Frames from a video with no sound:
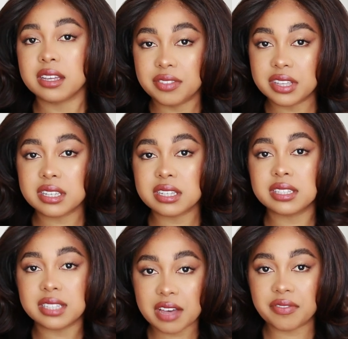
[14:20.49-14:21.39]
This is
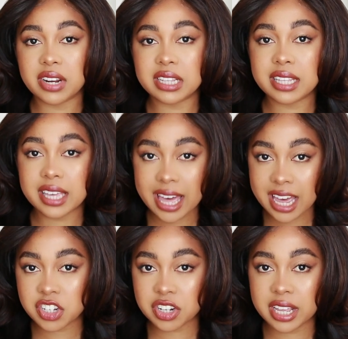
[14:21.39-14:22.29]
definitely
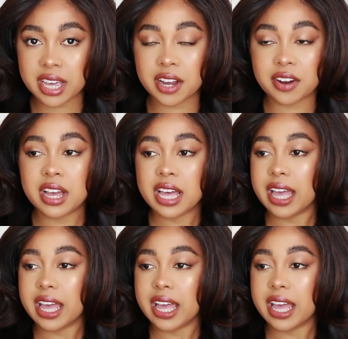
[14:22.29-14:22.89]
Asian hair.